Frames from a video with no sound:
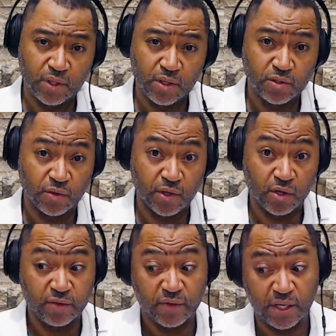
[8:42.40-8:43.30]
So there
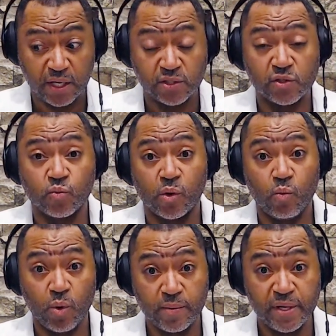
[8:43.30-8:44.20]
are even cases where
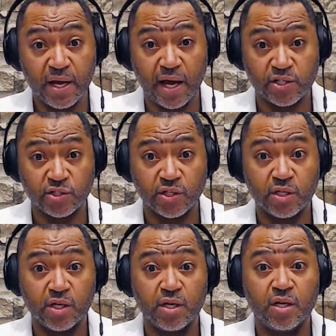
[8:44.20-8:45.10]
women
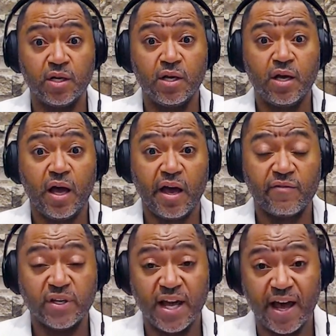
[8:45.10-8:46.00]
actually
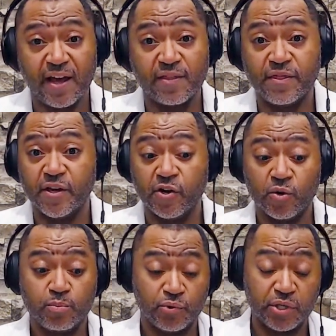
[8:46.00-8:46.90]
haven't had
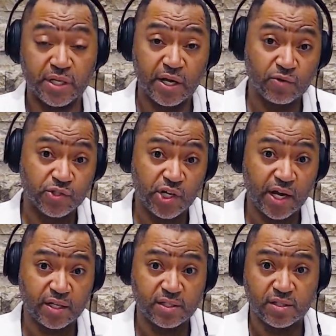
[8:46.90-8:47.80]
their prenatal
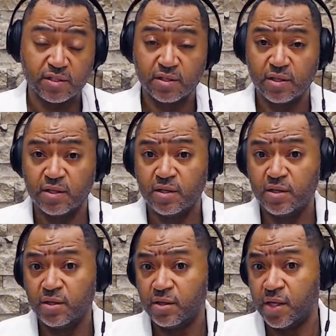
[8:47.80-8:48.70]
checks.
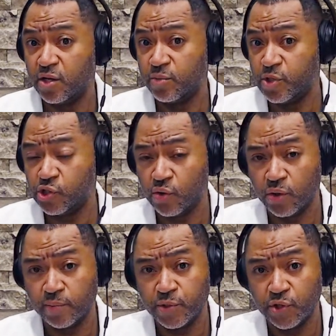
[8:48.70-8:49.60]
They could be
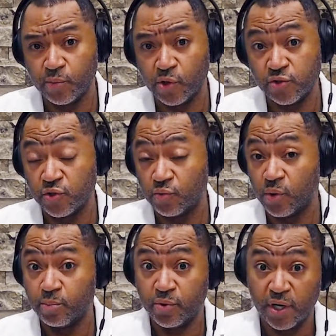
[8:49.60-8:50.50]
showing up to the emergency
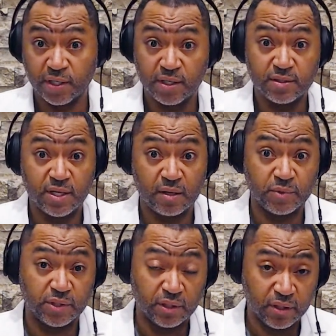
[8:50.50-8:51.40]
room pregnant, time
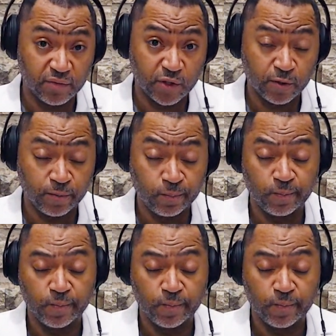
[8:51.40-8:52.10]
to deliver.